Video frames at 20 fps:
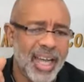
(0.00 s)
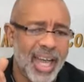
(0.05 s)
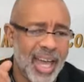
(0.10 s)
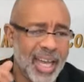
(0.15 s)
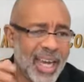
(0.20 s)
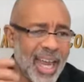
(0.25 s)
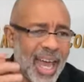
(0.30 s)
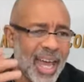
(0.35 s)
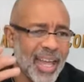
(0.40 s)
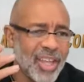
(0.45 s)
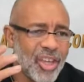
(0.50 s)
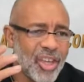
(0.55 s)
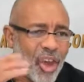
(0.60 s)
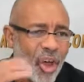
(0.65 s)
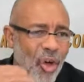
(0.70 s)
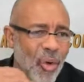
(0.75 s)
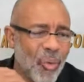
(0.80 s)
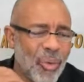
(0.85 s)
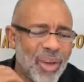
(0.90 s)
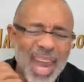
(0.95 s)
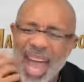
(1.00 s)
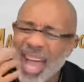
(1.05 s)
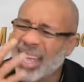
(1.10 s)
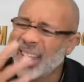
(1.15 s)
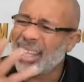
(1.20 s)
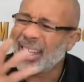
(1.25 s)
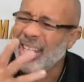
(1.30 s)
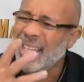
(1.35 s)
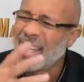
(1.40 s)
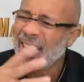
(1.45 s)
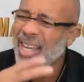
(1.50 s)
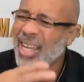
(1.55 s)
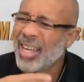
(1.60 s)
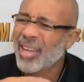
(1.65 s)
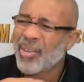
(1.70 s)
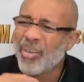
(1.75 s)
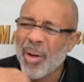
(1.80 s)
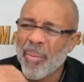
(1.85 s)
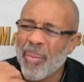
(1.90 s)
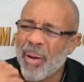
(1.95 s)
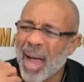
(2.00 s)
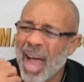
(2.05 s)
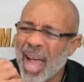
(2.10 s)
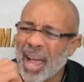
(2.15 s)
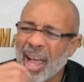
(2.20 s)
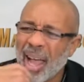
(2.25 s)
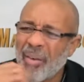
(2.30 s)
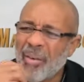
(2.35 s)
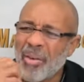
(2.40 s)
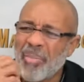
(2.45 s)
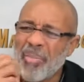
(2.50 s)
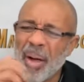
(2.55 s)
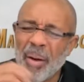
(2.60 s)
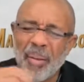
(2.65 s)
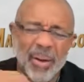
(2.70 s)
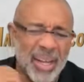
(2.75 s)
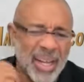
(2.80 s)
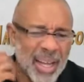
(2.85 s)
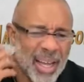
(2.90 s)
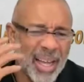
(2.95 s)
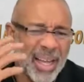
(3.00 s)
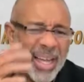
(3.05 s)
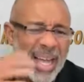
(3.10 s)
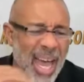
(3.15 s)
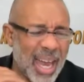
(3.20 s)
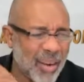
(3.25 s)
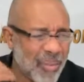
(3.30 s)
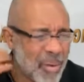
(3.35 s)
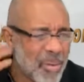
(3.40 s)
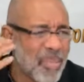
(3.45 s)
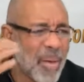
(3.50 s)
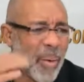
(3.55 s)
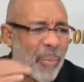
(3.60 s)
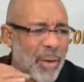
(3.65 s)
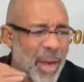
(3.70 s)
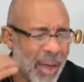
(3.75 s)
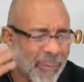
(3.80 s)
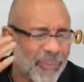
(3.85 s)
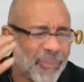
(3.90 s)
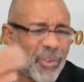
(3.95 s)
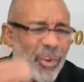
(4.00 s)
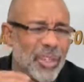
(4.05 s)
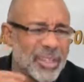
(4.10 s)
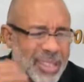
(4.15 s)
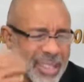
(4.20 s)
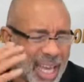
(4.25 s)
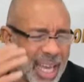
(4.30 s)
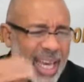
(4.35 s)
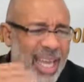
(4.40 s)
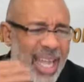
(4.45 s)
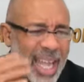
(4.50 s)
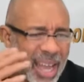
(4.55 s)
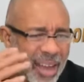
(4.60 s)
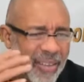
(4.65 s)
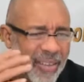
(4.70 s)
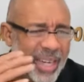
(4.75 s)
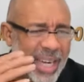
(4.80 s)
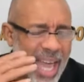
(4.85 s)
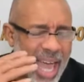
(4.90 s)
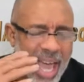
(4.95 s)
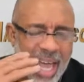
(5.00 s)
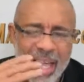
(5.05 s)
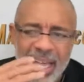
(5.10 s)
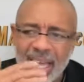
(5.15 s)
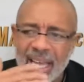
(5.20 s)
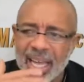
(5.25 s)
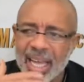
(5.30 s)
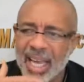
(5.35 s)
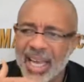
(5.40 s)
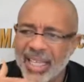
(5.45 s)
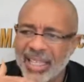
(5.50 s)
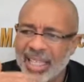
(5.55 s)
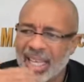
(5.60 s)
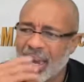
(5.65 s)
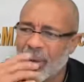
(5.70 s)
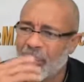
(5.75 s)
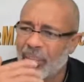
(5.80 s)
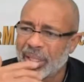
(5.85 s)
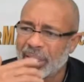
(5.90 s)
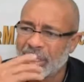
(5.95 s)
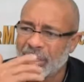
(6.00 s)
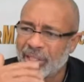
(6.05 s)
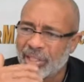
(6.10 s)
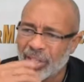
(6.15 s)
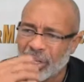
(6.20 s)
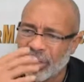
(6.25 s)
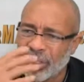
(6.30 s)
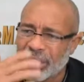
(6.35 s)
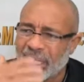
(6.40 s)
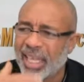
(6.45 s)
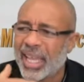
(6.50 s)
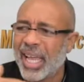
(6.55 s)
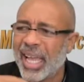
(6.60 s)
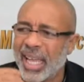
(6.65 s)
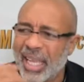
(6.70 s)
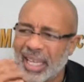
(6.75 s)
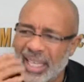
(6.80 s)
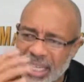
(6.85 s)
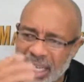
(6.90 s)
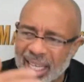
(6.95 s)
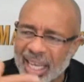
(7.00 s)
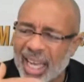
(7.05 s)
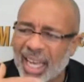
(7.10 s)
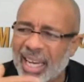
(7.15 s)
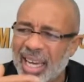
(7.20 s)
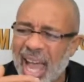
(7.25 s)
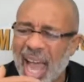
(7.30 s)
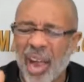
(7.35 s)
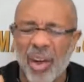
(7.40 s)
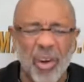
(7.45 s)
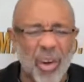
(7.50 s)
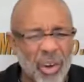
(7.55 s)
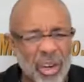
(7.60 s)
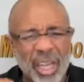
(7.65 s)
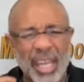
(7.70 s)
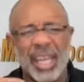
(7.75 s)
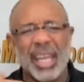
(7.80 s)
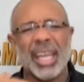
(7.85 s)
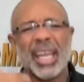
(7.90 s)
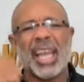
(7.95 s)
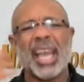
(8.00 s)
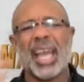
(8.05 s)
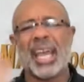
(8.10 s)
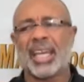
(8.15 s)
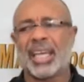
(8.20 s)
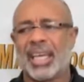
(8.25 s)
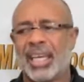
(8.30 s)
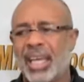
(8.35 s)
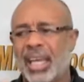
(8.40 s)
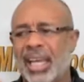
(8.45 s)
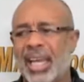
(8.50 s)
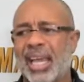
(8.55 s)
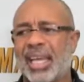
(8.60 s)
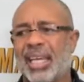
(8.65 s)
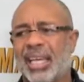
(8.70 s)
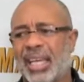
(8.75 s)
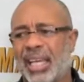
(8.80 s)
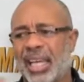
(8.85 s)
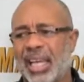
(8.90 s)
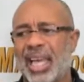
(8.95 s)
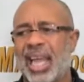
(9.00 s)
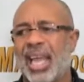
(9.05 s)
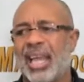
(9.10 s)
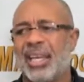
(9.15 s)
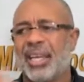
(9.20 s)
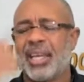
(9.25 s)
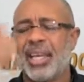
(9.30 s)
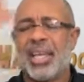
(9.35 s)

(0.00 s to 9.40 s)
And when I remember when I first started hearing that, and then I went to church again and again, and I heard it again and again and again,